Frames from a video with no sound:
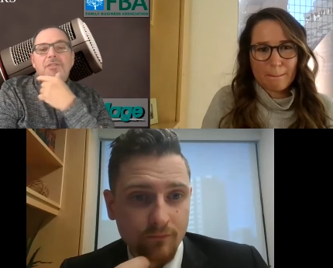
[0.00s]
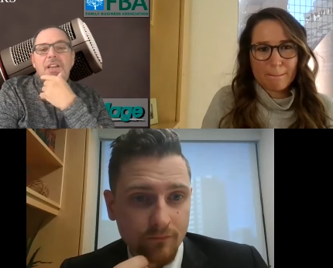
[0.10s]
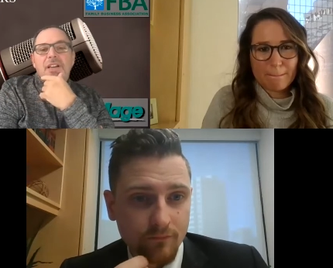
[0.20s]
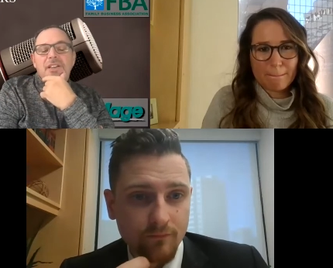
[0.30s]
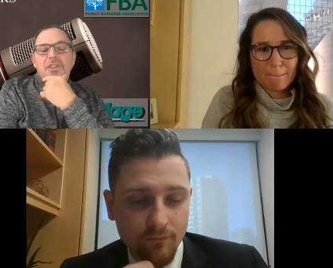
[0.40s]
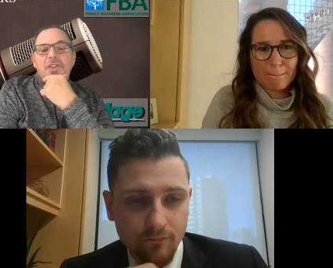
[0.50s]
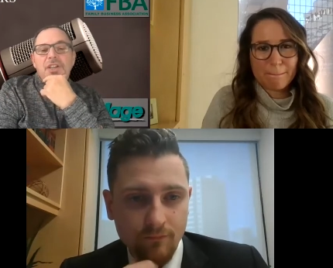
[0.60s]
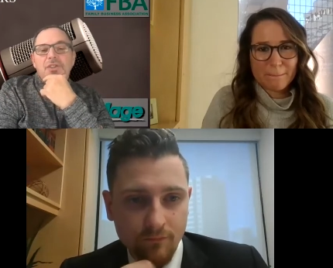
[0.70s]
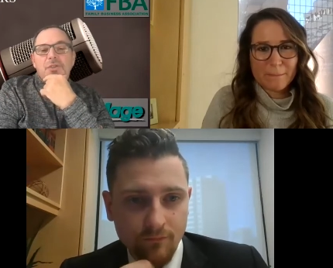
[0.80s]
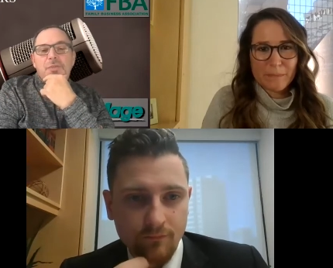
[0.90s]
Speaker 1: that going to
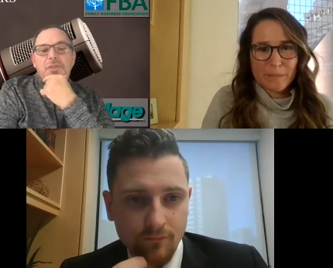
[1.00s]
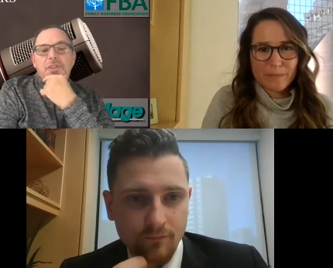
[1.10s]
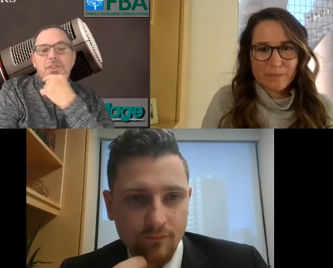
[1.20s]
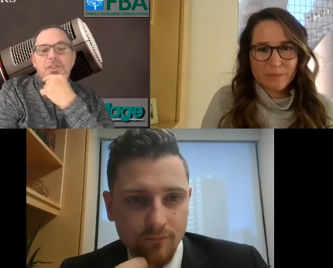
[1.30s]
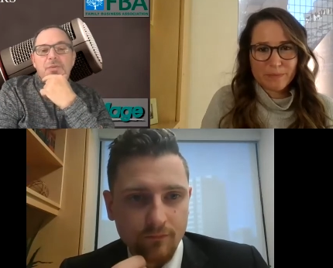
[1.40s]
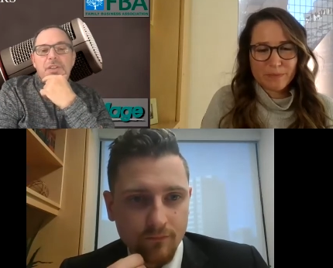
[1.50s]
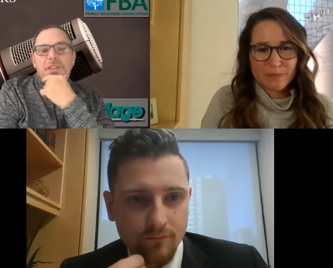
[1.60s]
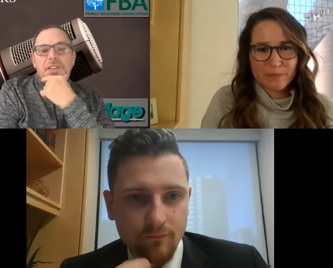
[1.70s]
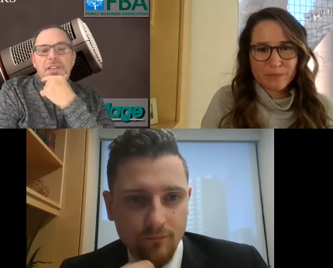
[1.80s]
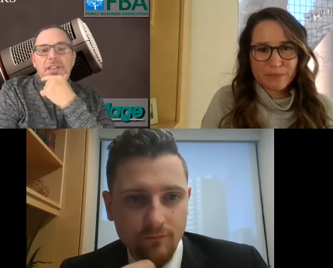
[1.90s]
change your positions
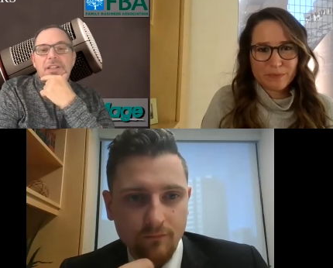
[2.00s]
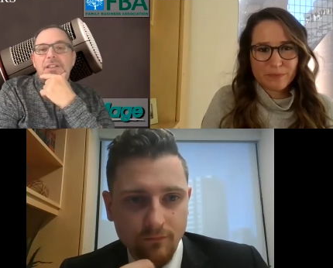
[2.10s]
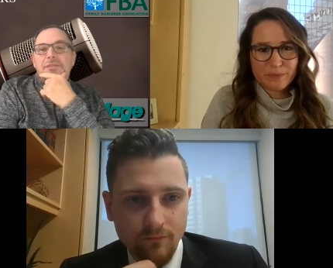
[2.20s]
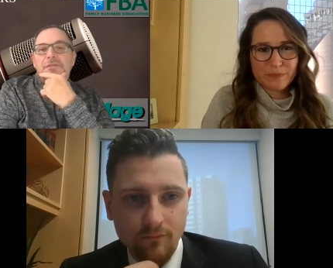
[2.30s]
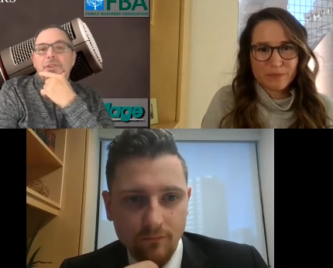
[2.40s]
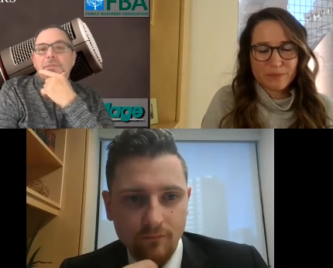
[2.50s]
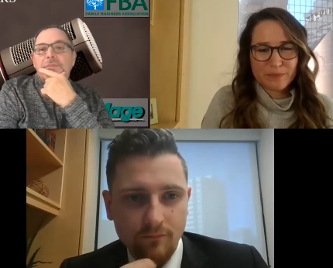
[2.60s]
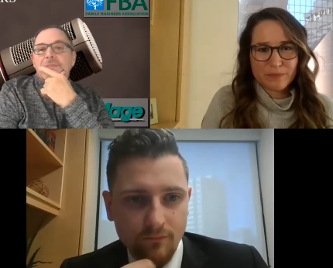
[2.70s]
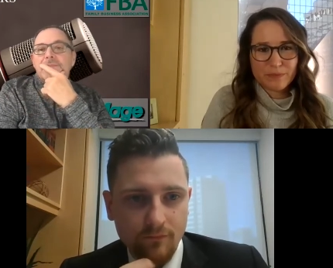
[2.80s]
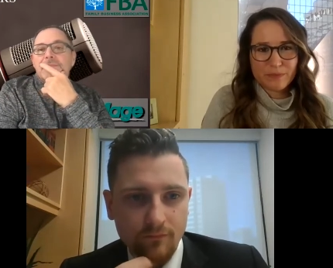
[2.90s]
within the, the firm?
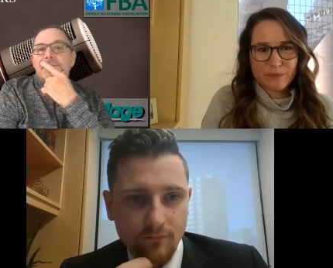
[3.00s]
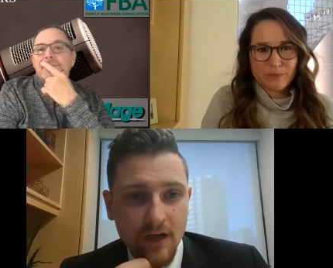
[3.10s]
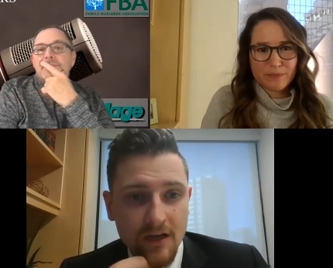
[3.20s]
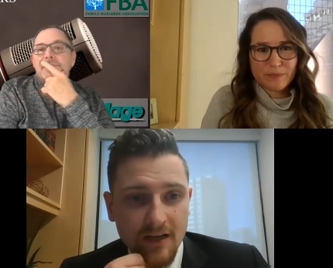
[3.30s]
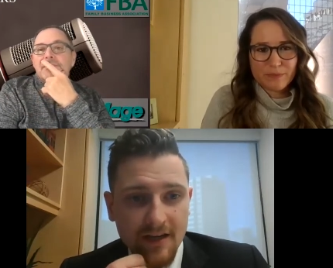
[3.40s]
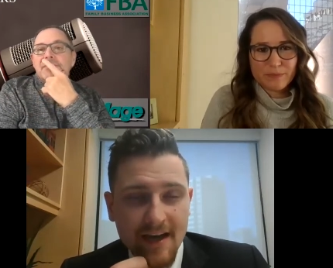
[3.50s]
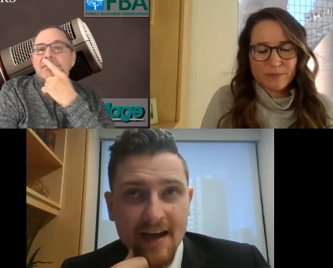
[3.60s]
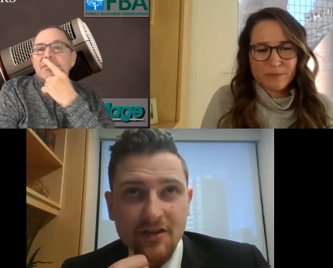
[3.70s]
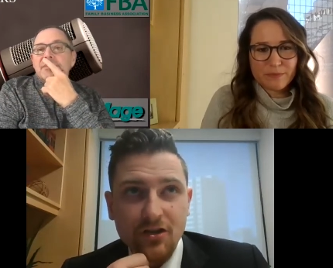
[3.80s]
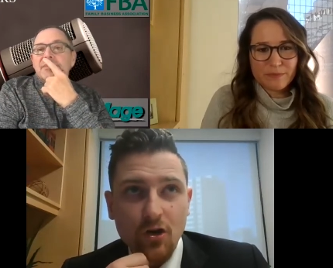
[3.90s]

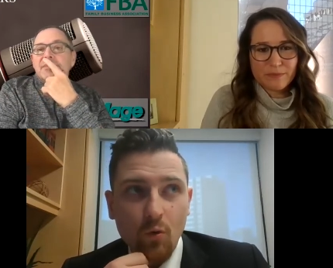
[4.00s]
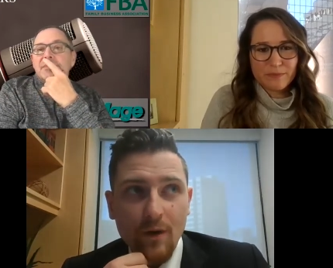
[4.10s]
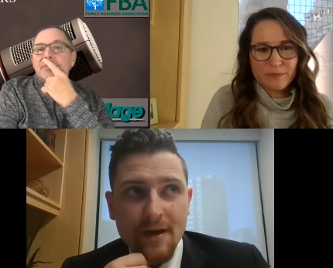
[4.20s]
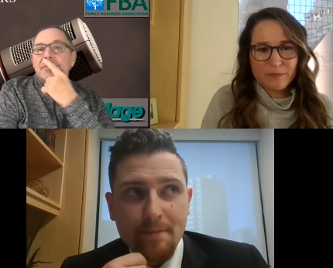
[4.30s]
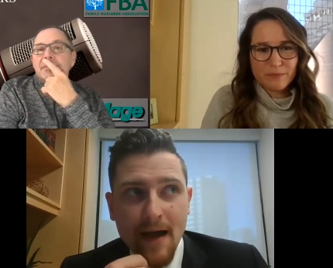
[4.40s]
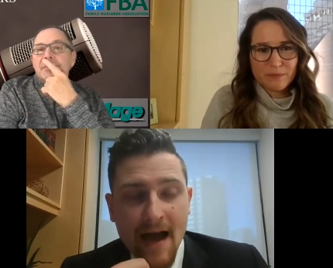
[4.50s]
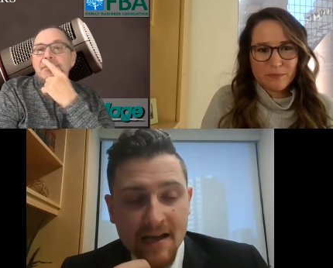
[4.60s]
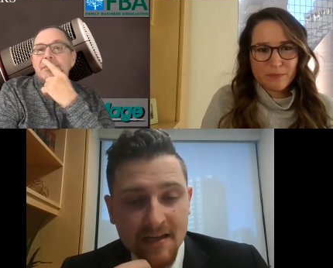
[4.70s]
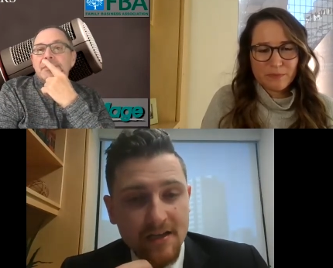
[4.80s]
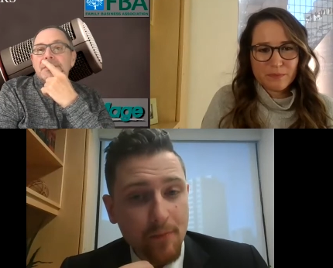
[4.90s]
Speaker 2: Yeah, so we
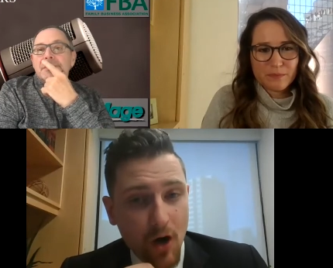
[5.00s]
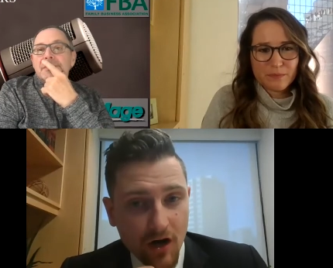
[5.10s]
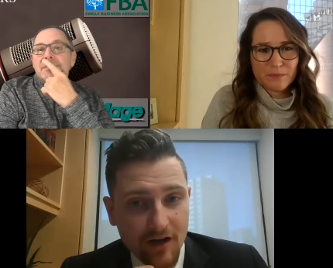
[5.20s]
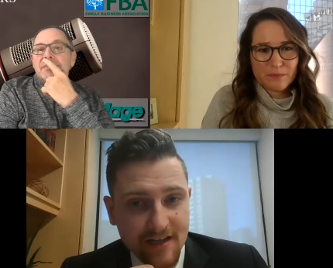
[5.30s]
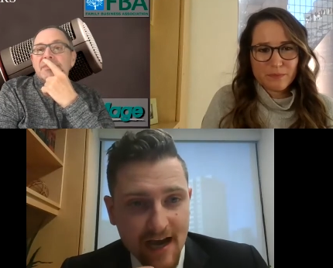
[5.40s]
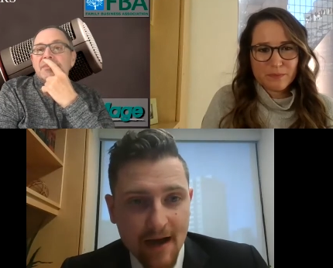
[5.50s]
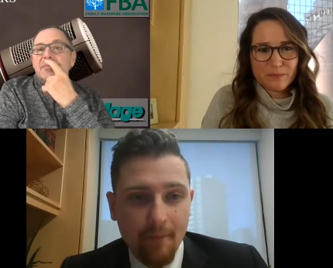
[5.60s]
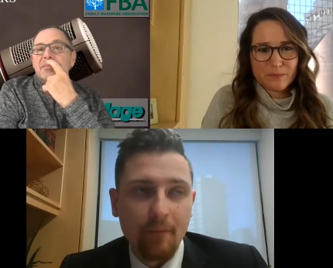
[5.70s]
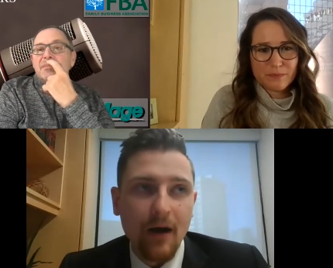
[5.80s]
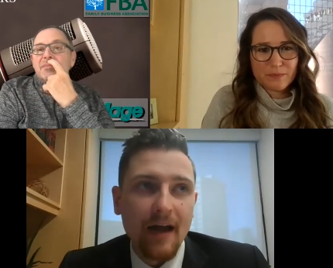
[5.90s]
passed the bar
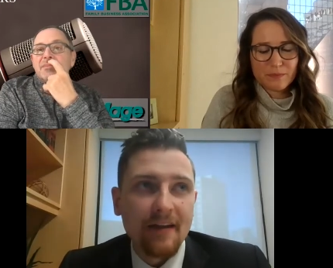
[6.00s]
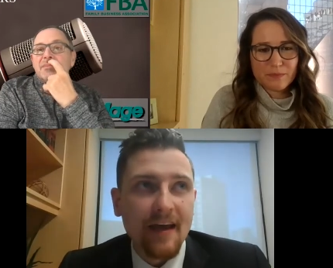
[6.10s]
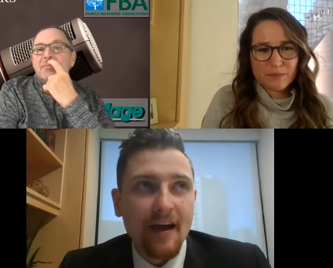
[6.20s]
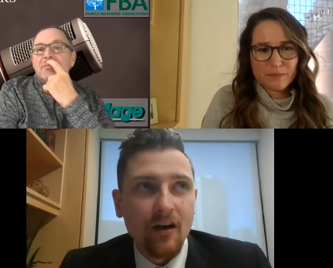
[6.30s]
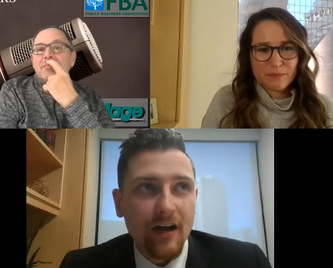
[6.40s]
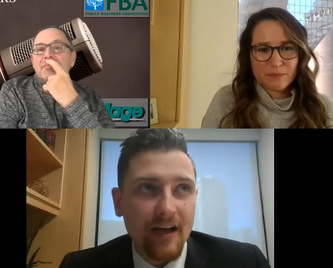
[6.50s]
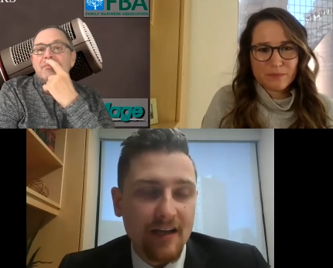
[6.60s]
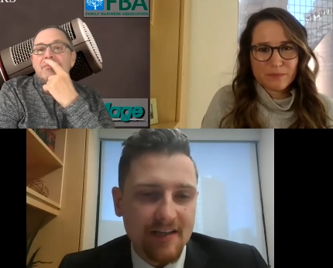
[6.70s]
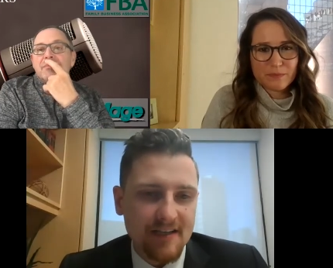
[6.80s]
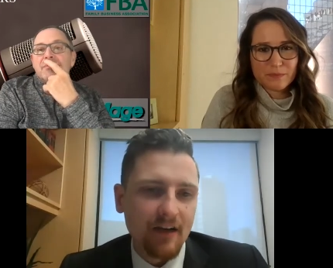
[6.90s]
exam, but there
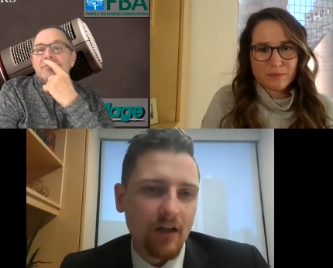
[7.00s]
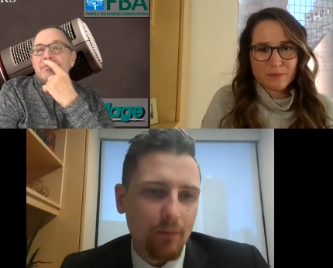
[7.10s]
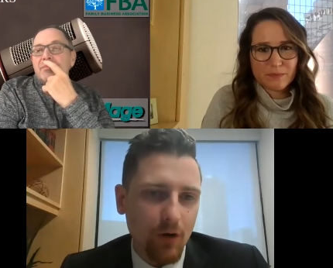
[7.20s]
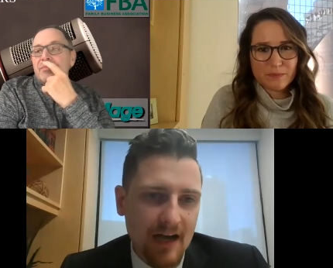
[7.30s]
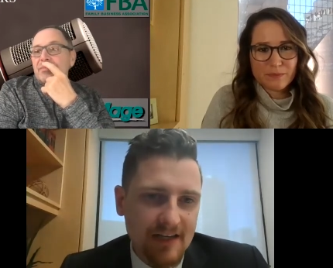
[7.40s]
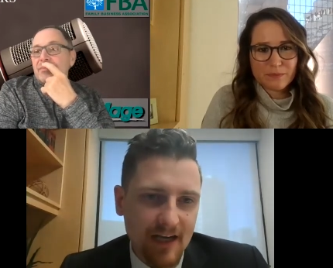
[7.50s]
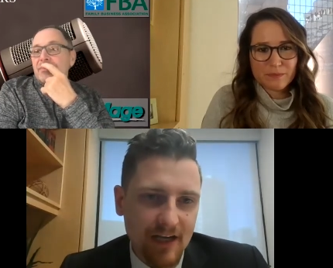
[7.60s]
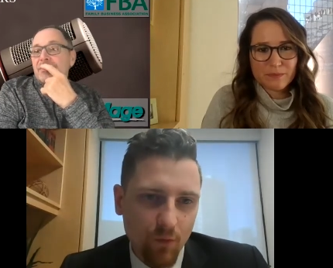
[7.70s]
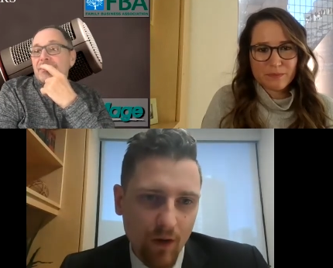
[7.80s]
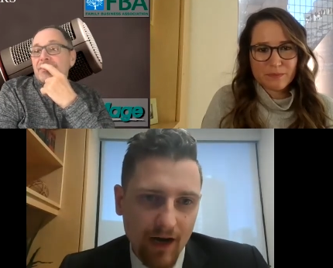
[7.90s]
is still a
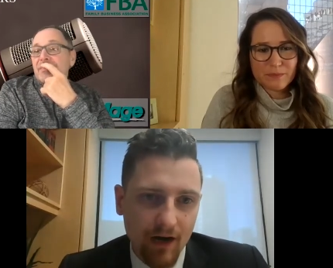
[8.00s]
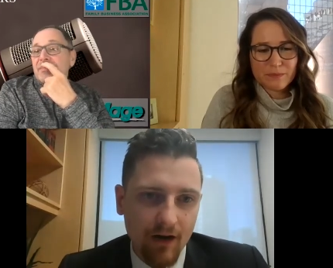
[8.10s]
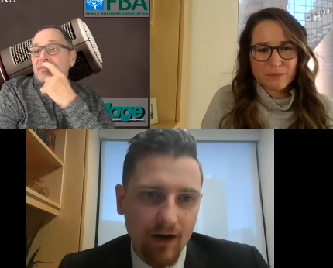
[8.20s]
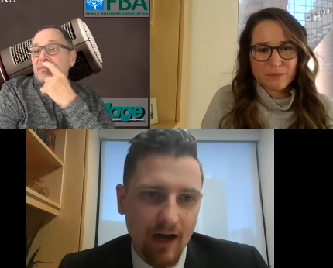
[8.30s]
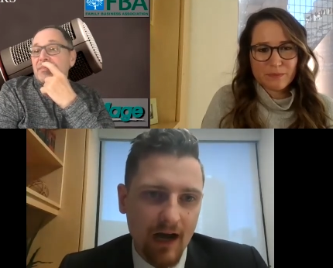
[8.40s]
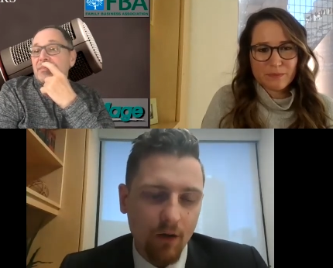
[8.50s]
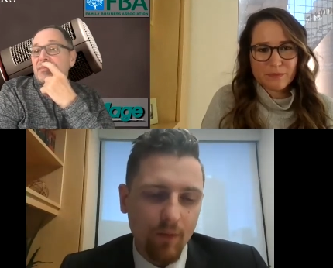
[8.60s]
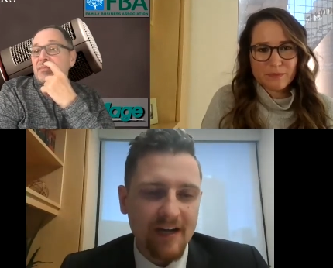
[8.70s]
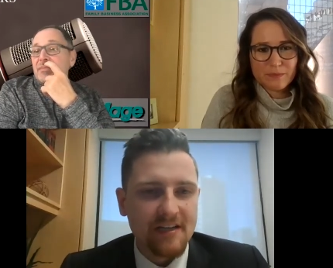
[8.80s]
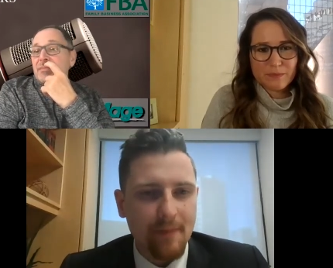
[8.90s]
process where uh,
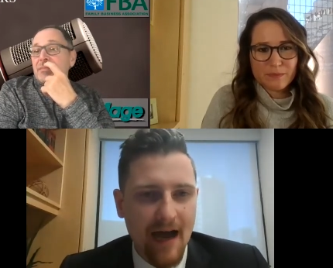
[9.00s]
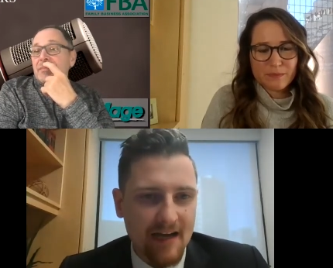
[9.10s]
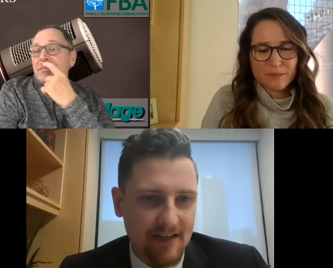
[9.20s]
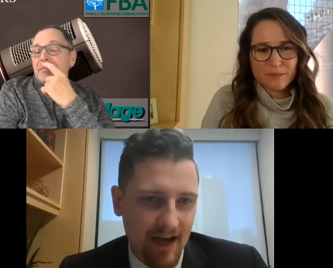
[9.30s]
we need to pass